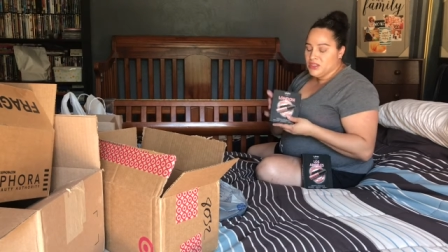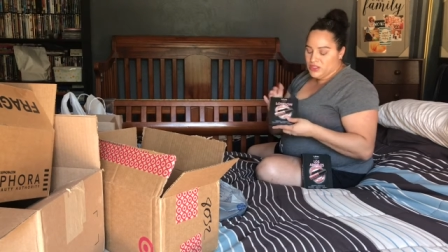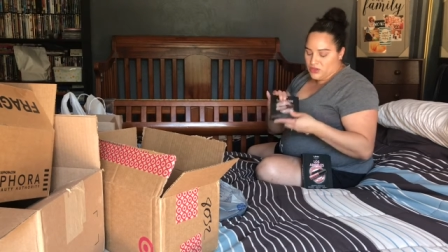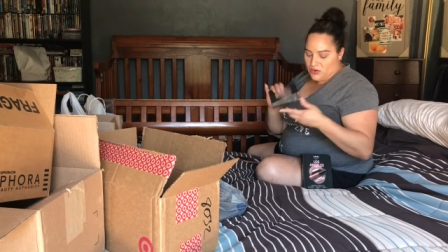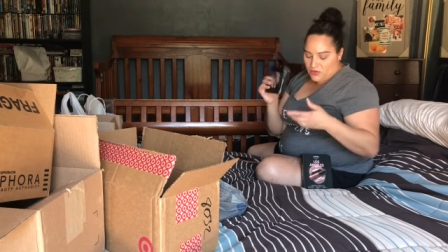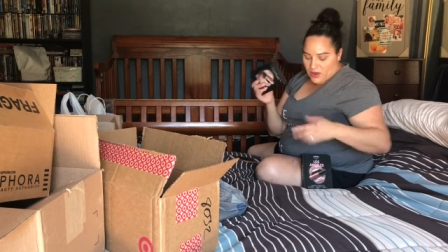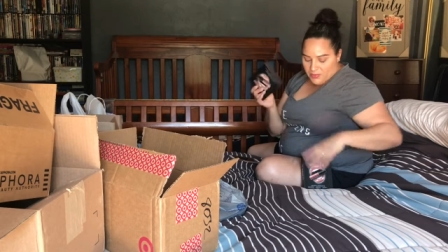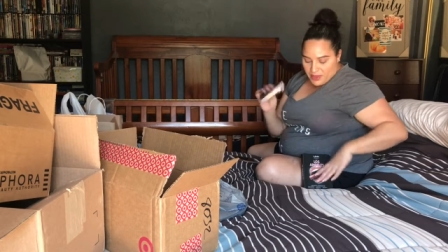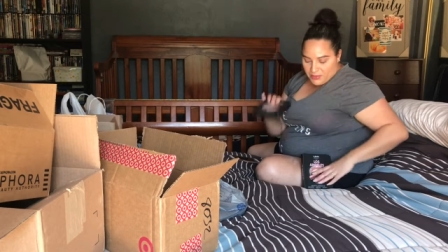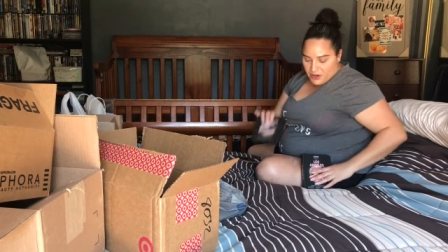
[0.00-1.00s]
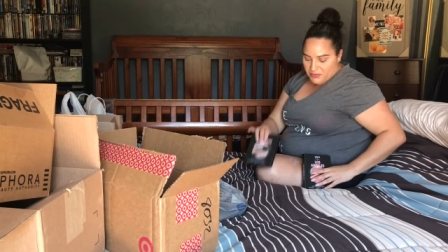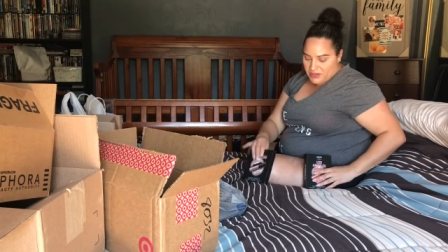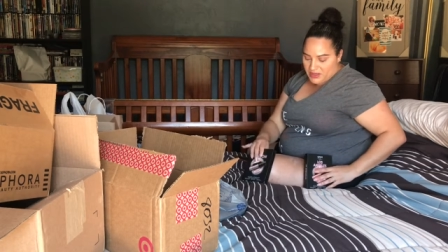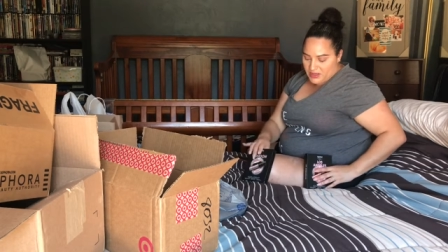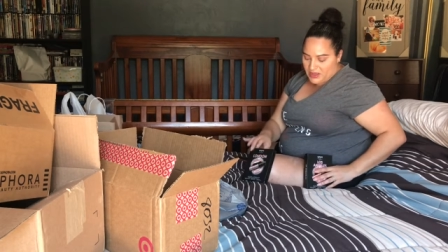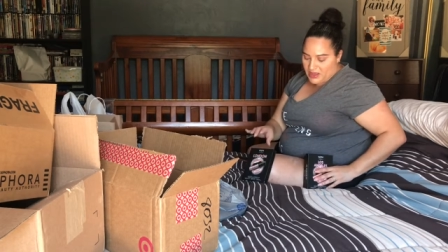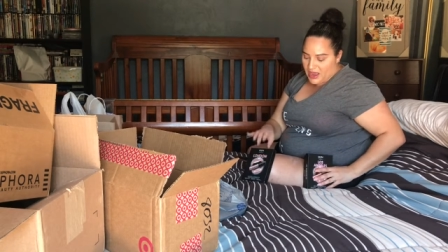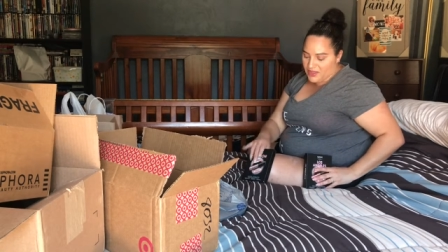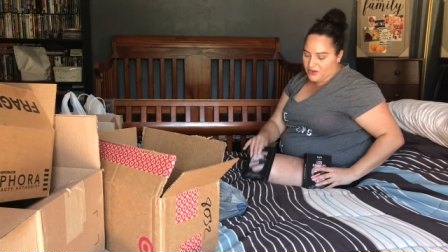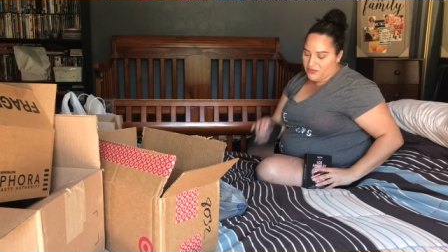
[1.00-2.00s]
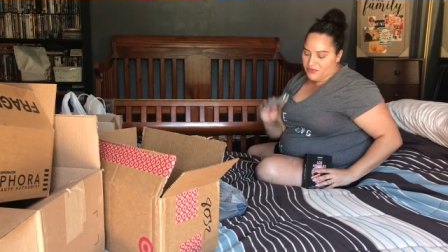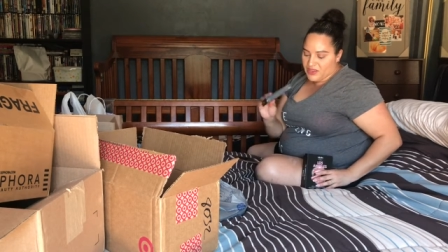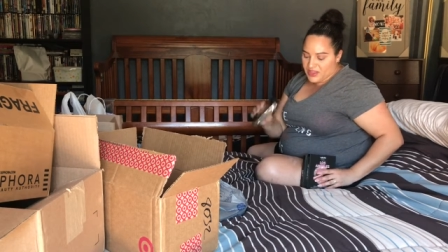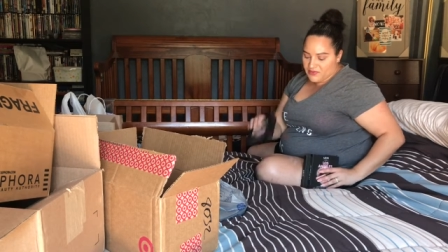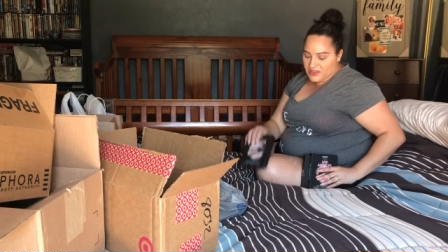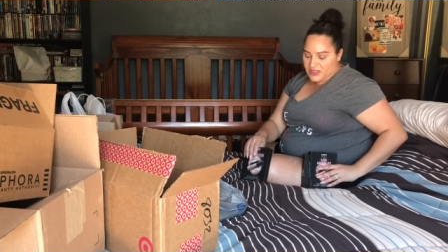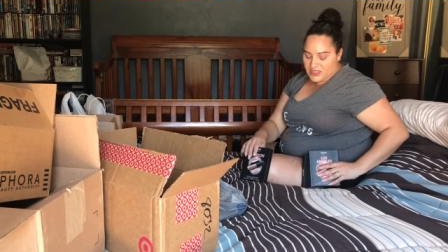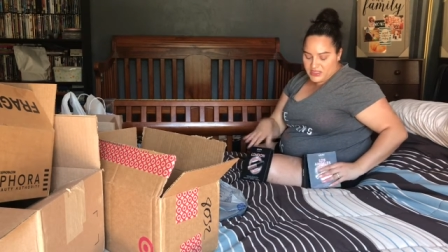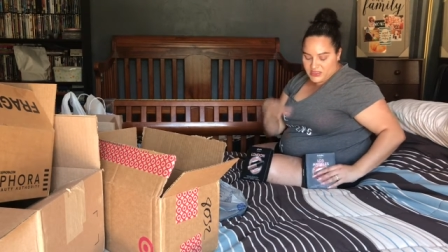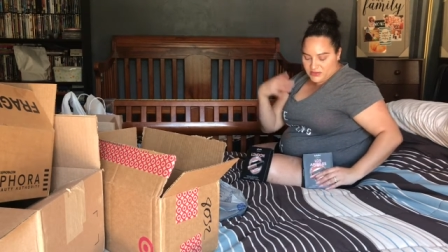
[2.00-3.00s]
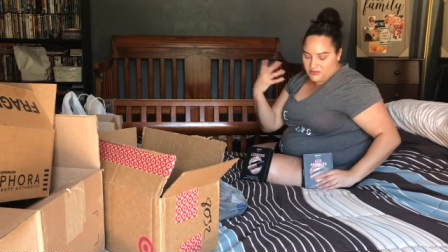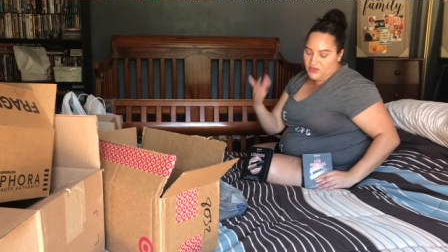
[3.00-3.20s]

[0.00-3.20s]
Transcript: So I am going to be either regifting these,